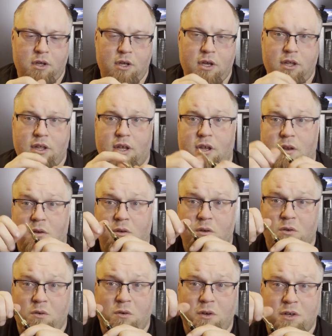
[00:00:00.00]
And then
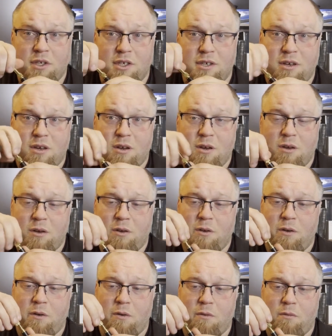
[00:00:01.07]
you
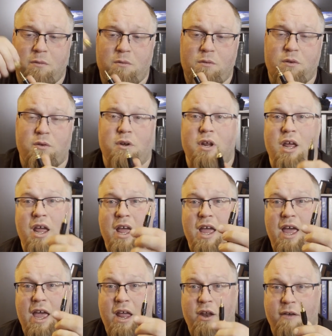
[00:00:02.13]
do it,
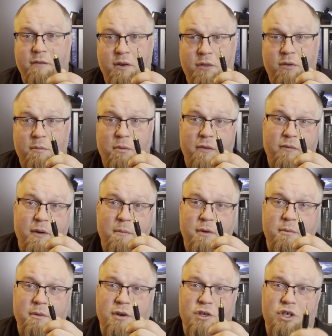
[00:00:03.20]
and you have your
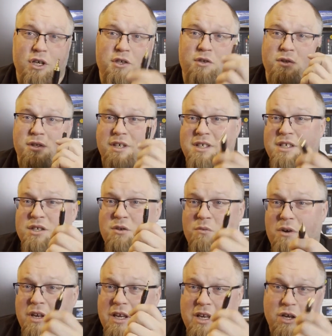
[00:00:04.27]
3.5mm jack. So this is the
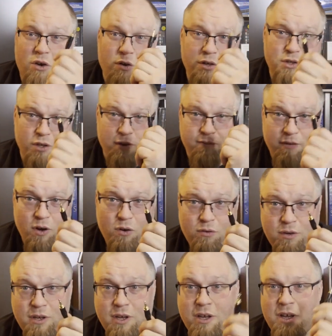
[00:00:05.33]
one that could go into your
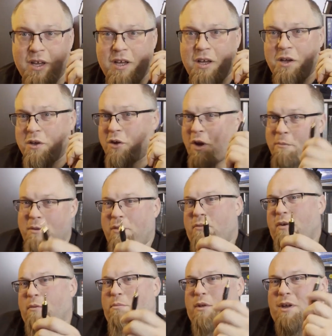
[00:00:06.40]
phone, your
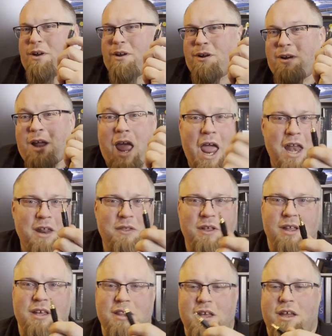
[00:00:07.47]
MP3 player, anything
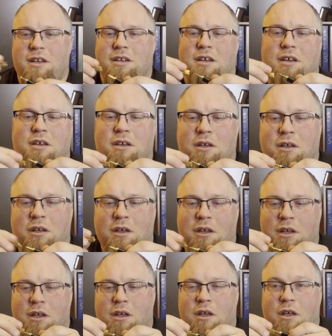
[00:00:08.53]
like that.
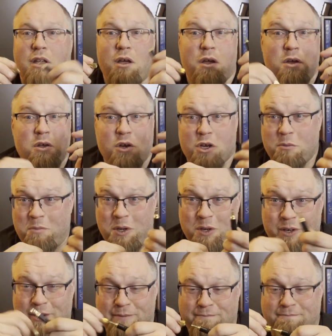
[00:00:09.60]
Your
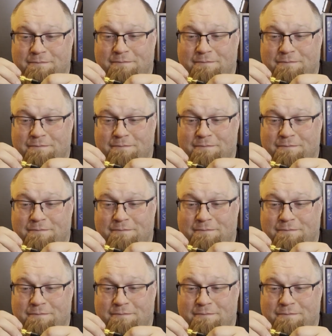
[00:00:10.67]
computer.